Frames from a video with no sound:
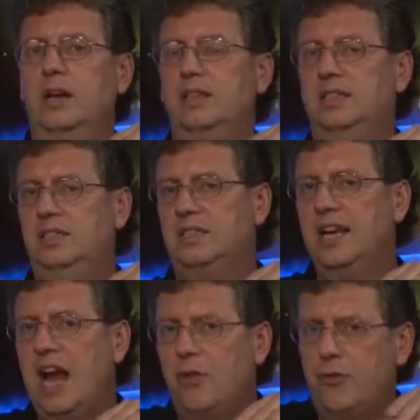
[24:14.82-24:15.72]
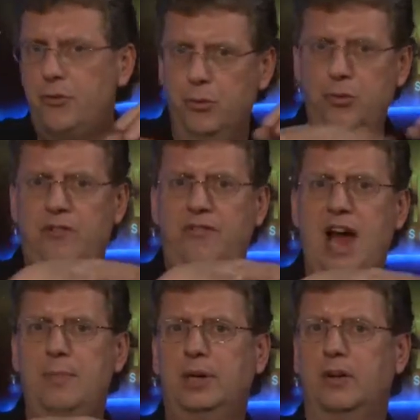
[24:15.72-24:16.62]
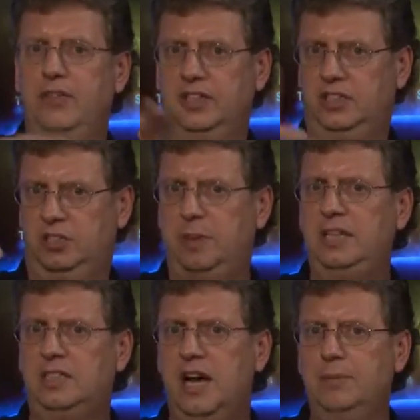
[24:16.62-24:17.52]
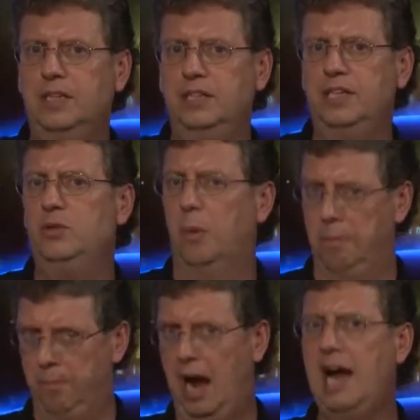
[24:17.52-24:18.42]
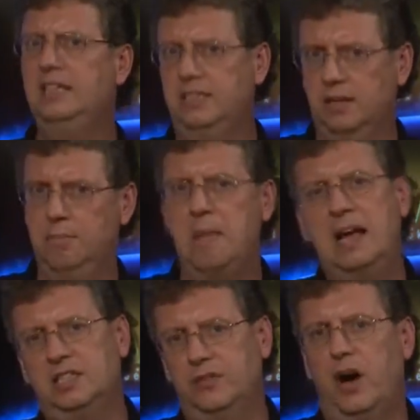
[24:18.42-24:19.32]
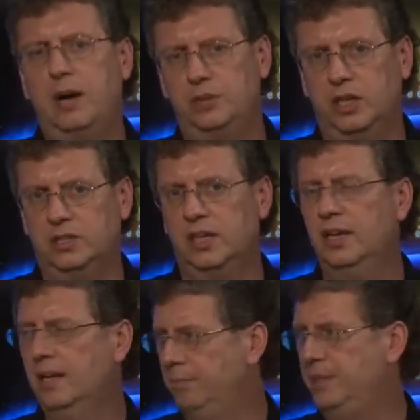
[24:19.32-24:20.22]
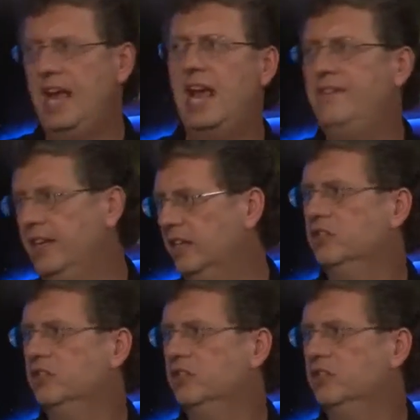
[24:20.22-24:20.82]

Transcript: sent out through the fabric of the space-time continuum by some massive objects behaving in a